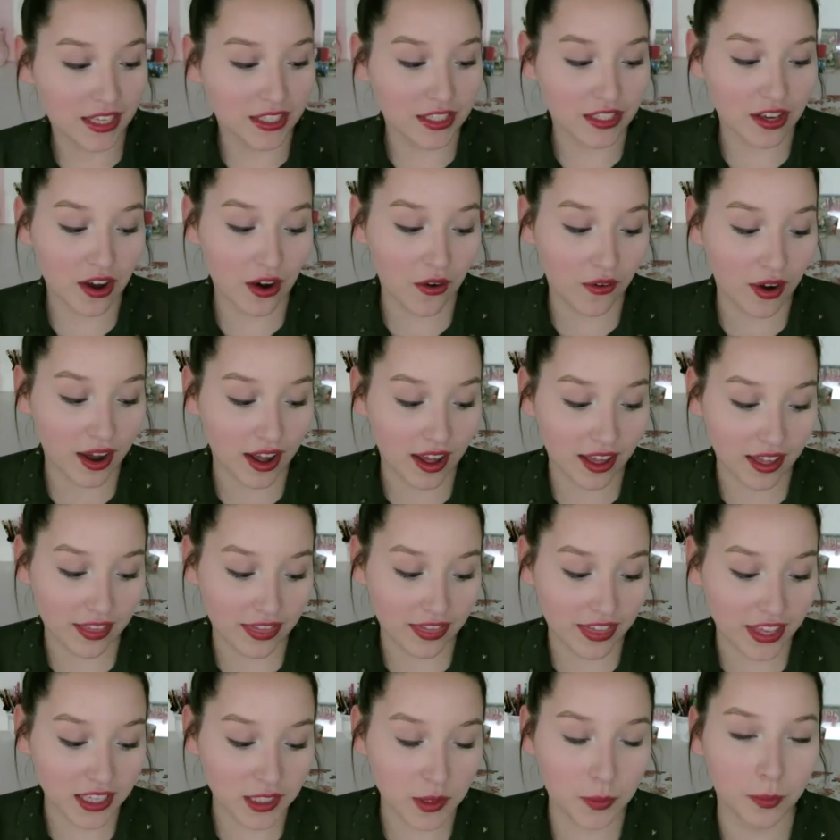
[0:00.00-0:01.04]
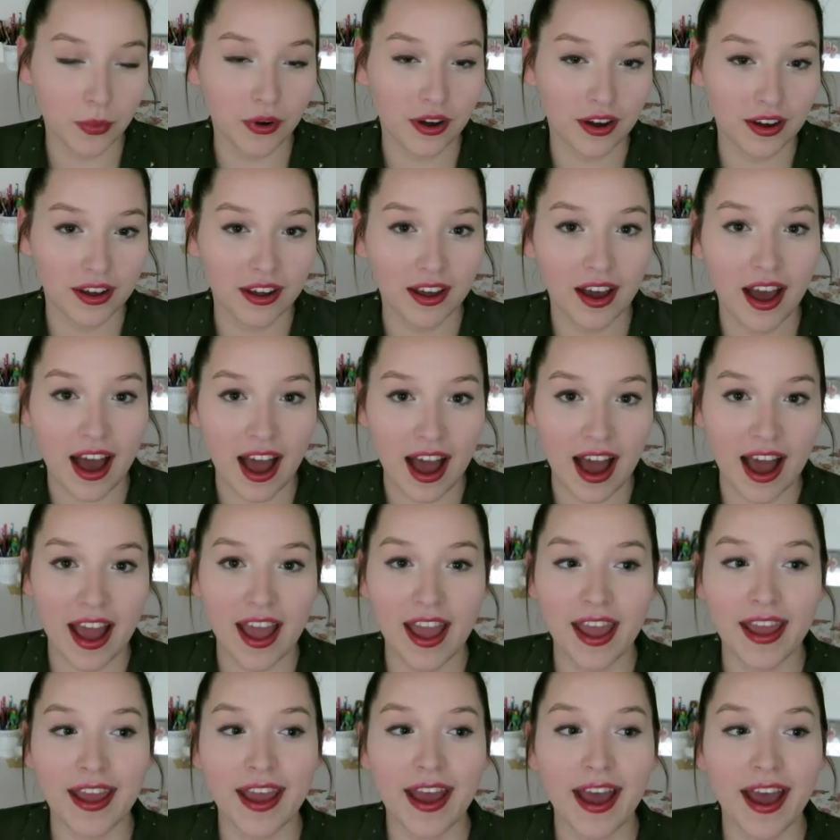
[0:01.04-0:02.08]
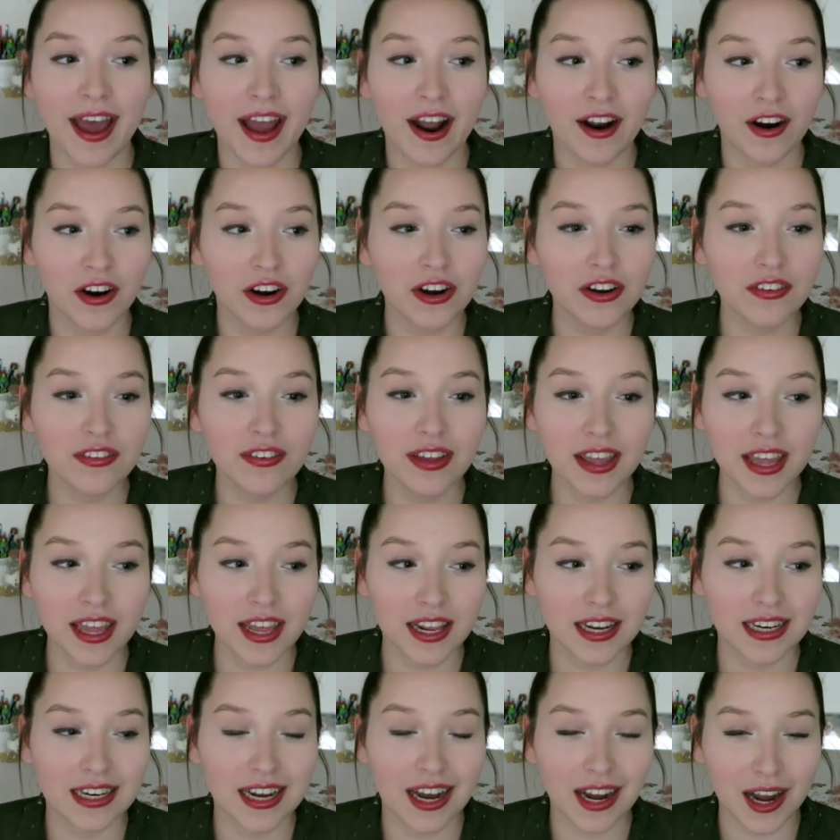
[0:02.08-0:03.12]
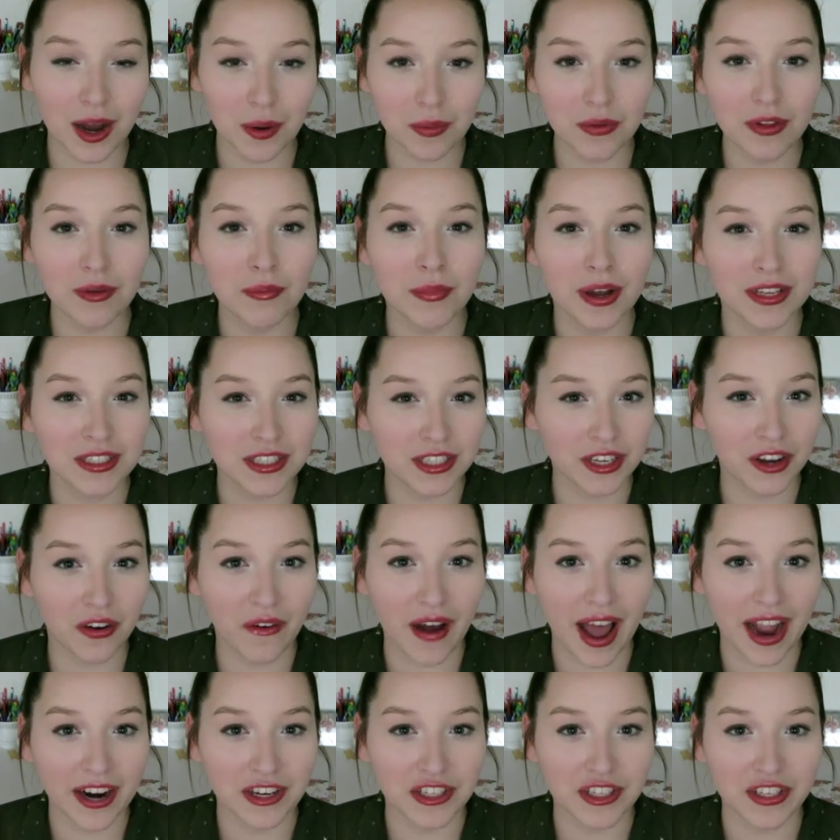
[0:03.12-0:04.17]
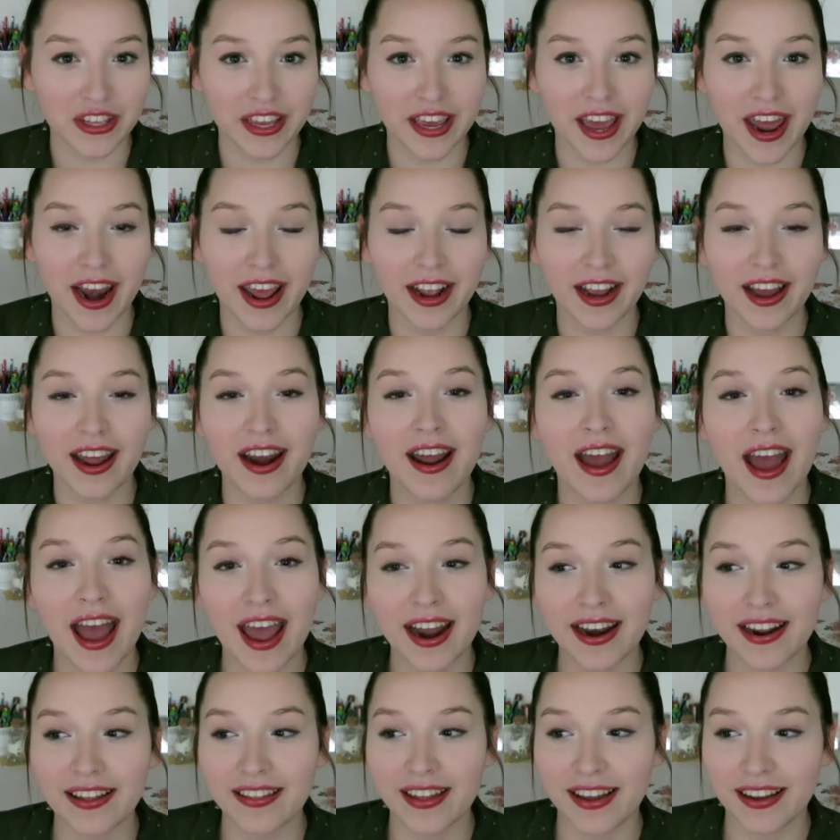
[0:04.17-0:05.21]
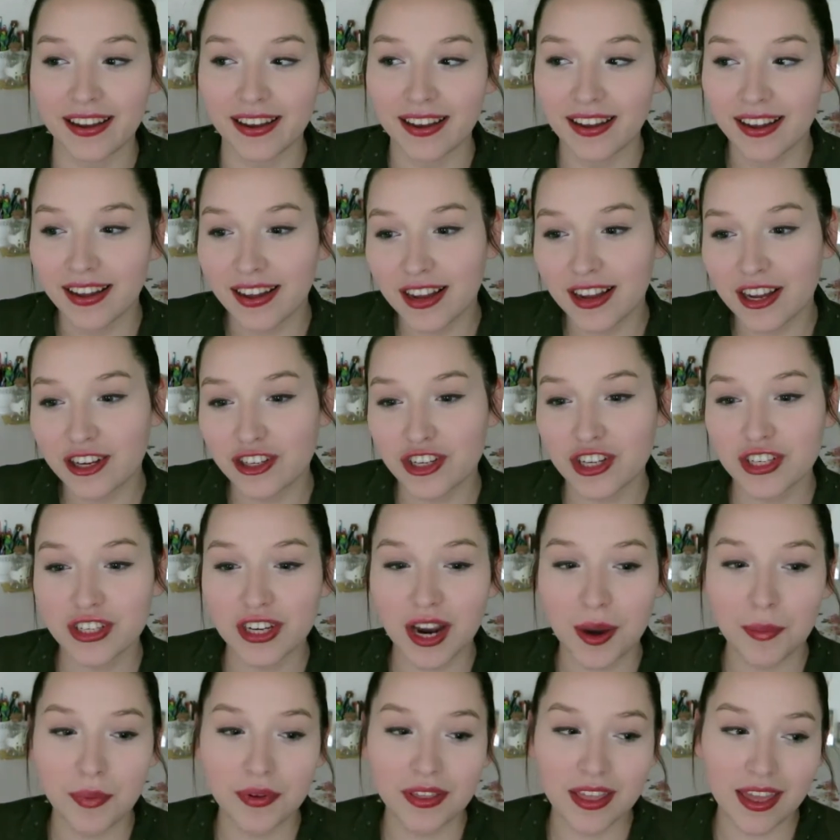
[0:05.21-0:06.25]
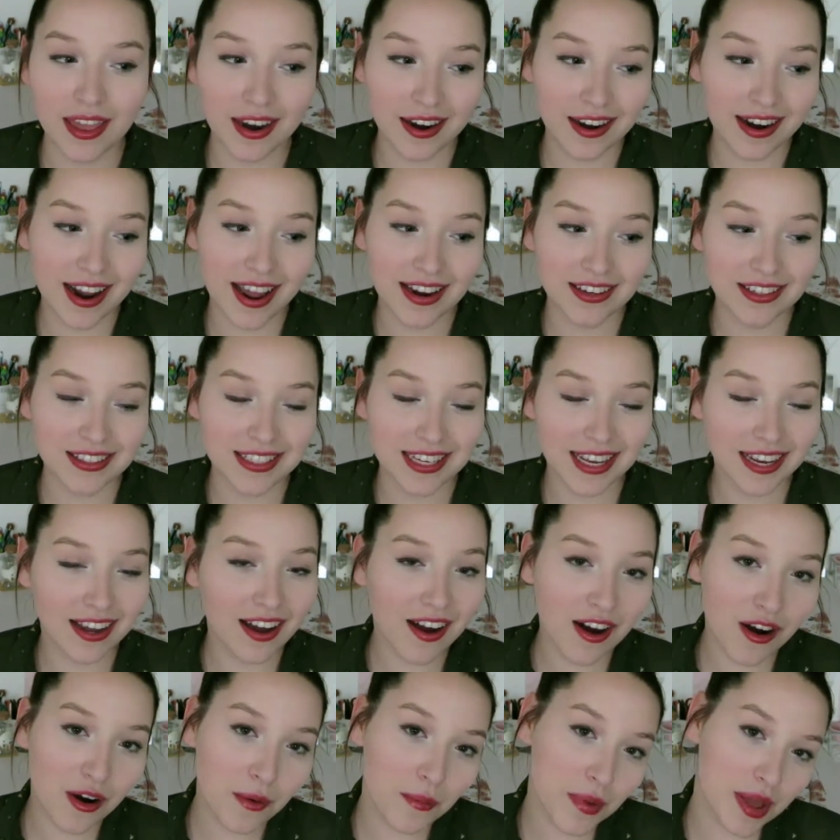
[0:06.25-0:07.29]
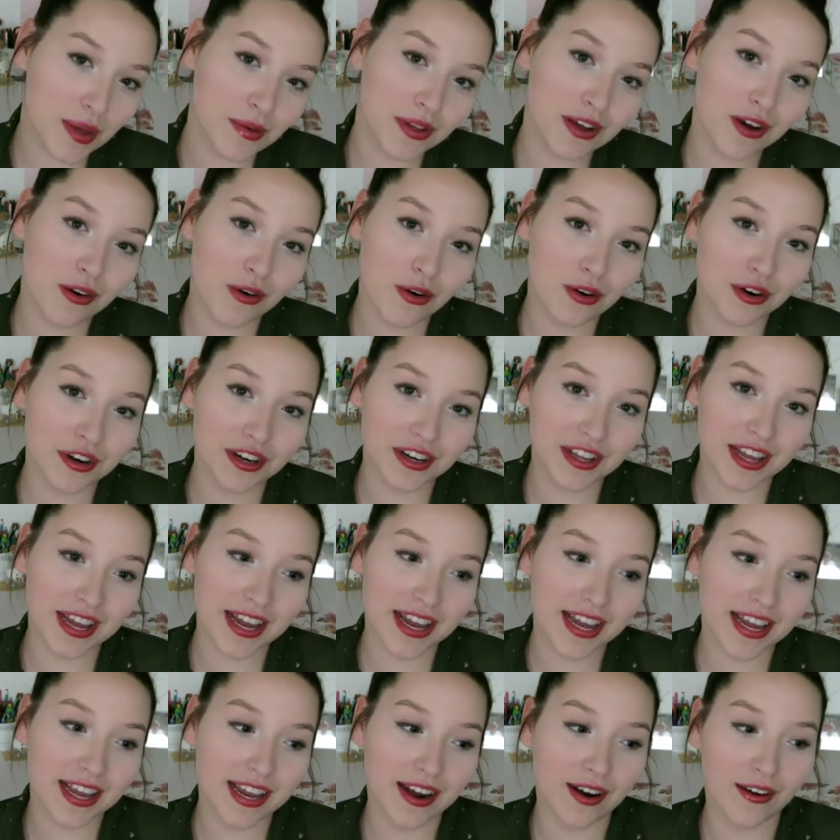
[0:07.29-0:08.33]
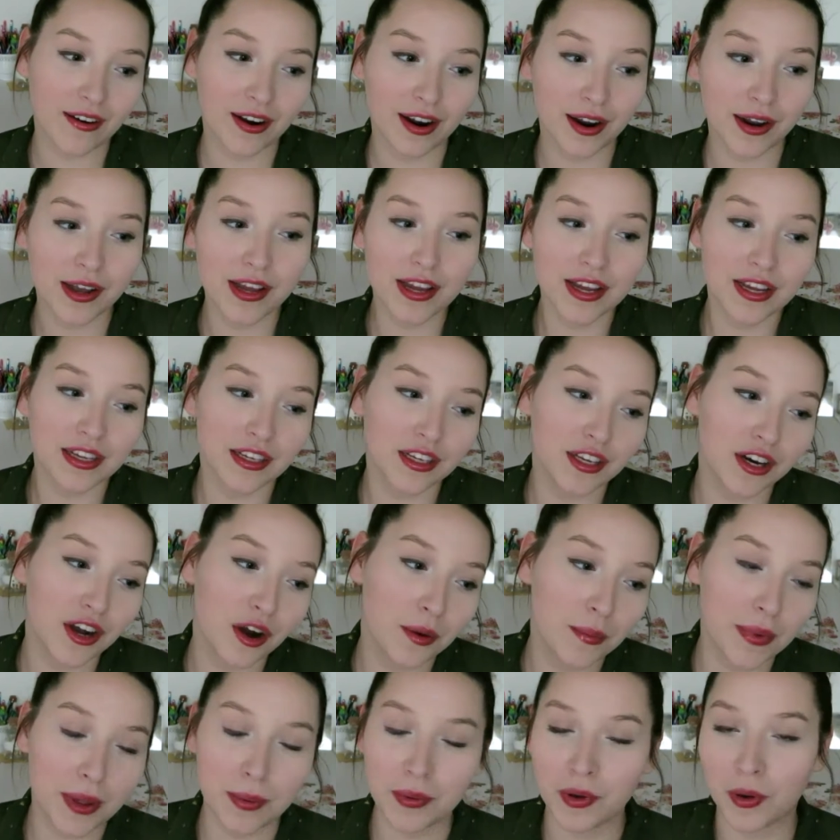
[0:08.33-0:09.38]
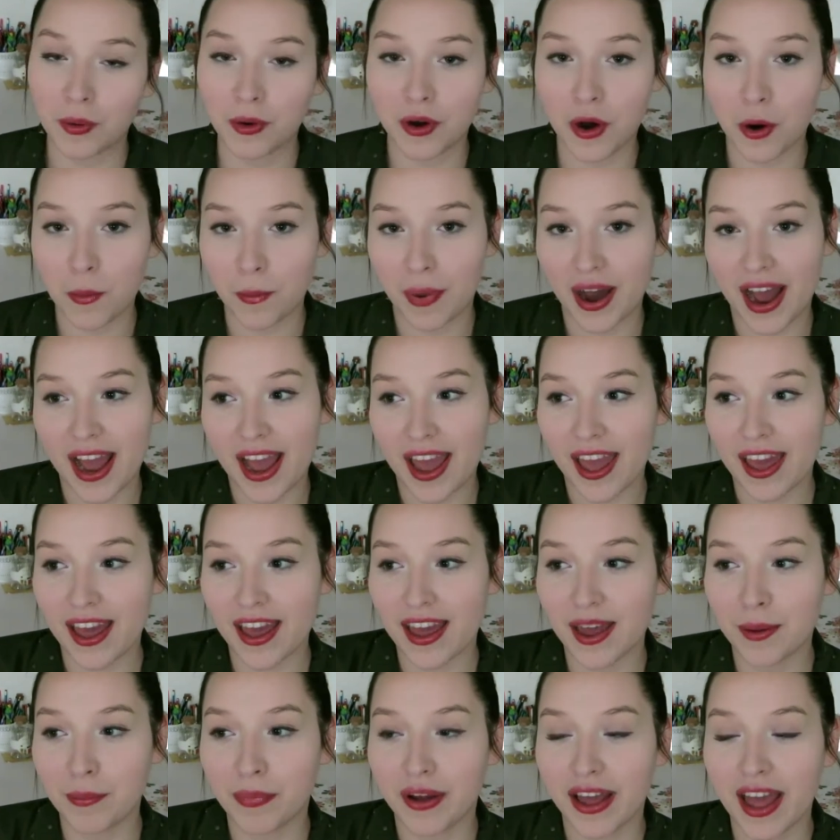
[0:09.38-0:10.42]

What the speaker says: So this book, I heard of it a couple of months ago actually, and I kind of had it like just up on the internet, just like, oh, maybe I'll order it, or you know, maybe I'll go buy it.